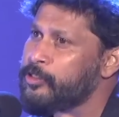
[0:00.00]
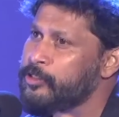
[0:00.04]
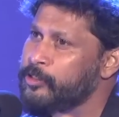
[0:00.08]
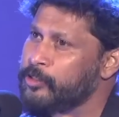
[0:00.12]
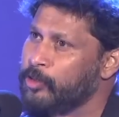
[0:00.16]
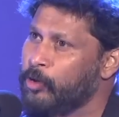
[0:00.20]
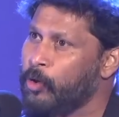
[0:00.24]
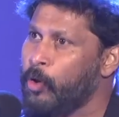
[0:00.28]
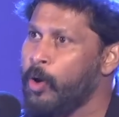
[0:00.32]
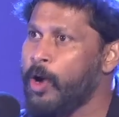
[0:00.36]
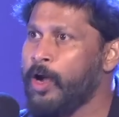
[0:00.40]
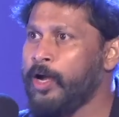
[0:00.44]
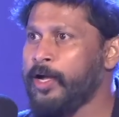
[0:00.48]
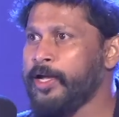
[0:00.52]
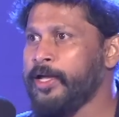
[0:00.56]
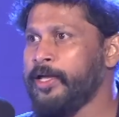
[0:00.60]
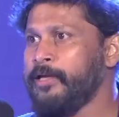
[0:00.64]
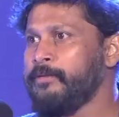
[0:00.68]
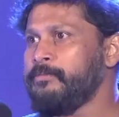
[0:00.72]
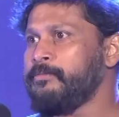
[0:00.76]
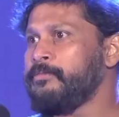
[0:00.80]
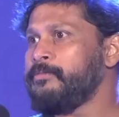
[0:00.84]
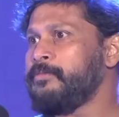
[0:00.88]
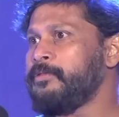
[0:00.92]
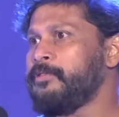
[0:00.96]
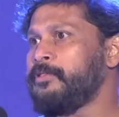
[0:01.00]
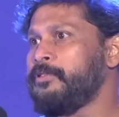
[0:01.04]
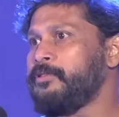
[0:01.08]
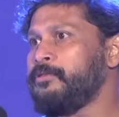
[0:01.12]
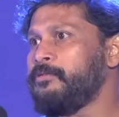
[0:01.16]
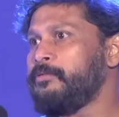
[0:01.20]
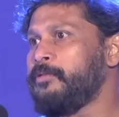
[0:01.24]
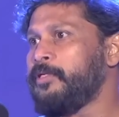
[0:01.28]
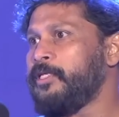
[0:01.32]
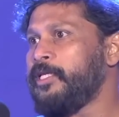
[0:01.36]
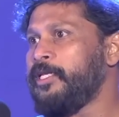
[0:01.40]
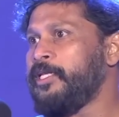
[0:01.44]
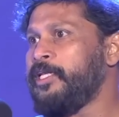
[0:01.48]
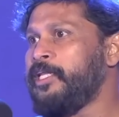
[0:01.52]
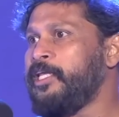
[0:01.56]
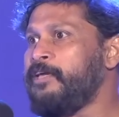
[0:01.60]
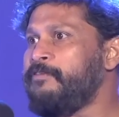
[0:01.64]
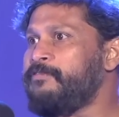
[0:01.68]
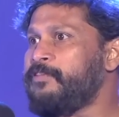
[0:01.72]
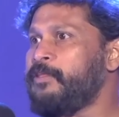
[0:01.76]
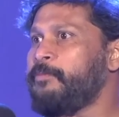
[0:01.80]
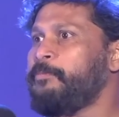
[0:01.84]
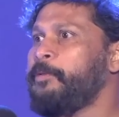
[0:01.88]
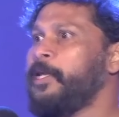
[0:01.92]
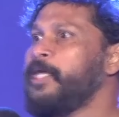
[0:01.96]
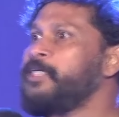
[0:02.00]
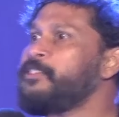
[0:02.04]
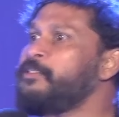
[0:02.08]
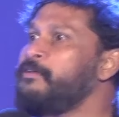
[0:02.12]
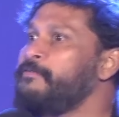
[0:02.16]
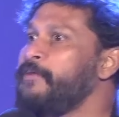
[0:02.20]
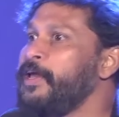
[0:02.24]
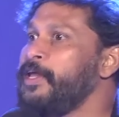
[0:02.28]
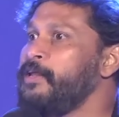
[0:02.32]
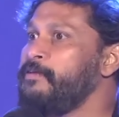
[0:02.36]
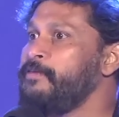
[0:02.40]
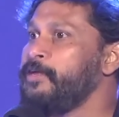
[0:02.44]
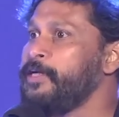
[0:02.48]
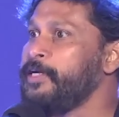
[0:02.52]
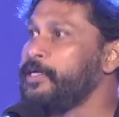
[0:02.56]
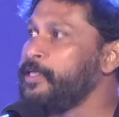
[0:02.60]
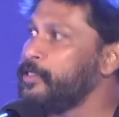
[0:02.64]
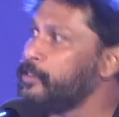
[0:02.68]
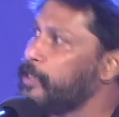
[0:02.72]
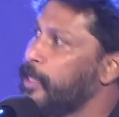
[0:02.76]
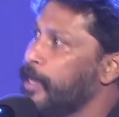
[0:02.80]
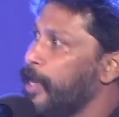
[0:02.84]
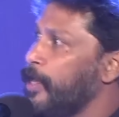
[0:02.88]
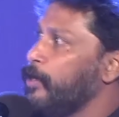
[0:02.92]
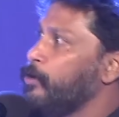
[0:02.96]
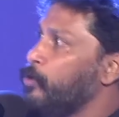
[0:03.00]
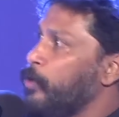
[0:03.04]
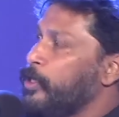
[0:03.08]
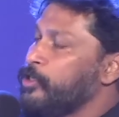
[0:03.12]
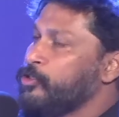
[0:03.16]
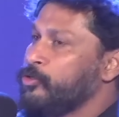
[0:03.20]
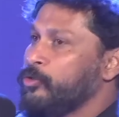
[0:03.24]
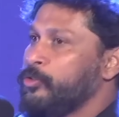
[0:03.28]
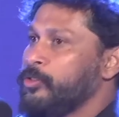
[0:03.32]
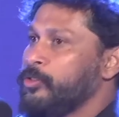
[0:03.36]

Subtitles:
go, leave the place wherever it is and I'll go and shoot.